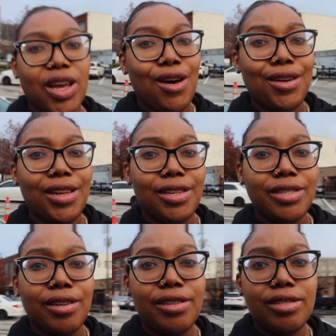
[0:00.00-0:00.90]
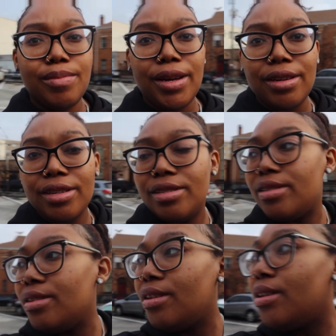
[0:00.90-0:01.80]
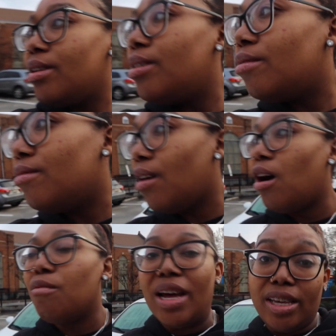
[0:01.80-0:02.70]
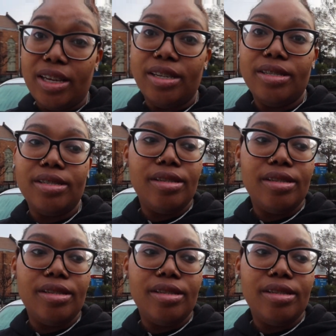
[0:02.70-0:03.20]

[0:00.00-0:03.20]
All the kids go to Hugh Spalding's. All my kids.